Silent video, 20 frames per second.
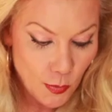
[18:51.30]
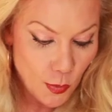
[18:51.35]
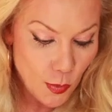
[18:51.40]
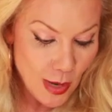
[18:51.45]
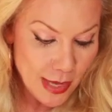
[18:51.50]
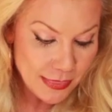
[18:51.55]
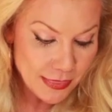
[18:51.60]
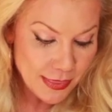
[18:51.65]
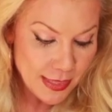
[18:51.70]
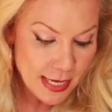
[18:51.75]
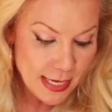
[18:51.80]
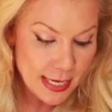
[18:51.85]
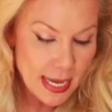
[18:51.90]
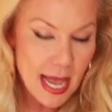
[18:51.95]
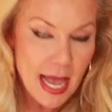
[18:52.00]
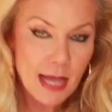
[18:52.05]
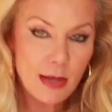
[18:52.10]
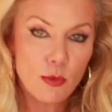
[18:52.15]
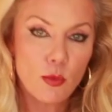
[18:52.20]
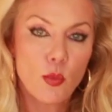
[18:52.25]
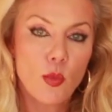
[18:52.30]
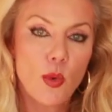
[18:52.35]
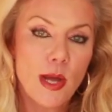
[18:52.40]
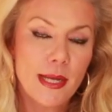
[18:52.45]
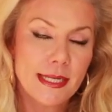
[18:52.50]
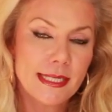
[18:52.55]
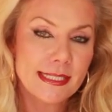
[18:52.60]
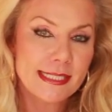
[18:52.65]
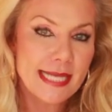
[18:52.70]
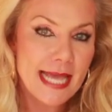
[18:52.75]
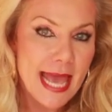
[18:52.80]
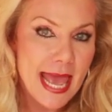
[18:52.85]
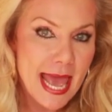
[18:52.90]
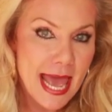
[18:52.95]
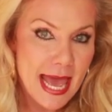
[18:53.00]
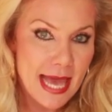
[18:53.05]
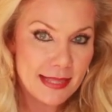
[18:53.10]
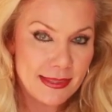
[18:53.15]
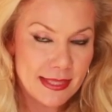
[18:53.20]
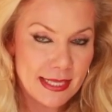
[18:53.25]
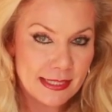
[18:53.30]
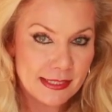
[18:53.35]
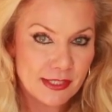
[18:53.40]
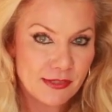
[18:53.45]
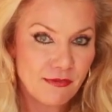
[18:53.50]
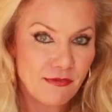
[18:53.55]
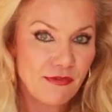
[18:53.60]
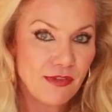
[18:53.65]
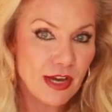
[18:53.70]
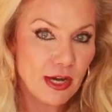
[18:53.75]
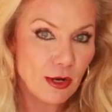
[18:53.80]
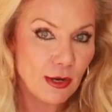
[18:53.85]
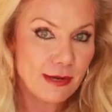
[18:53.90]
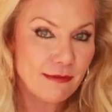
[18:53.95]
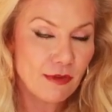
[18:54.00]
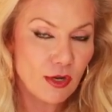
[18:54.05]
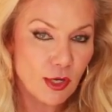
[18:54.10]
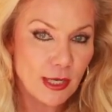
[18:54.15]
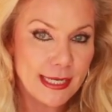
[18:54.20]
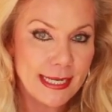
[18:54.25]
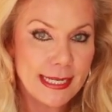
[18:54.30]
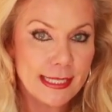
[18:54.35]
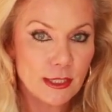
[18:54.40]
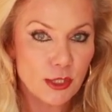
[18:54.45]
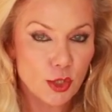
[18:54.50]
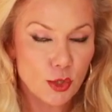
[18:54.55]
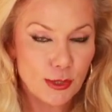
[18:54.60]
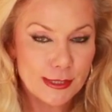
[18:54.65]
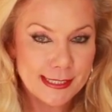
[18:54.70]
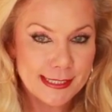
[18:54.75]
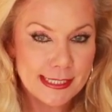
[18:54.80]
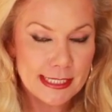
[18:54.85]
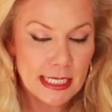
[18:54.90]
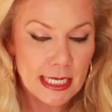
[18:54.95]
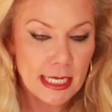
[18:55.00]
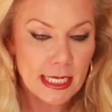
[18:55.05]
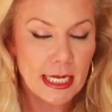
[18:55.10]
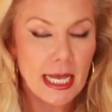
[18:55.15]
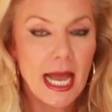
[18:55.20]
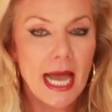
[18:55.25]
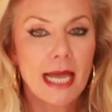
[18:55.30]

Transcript: one thing I wanted to add that's very, very interesting,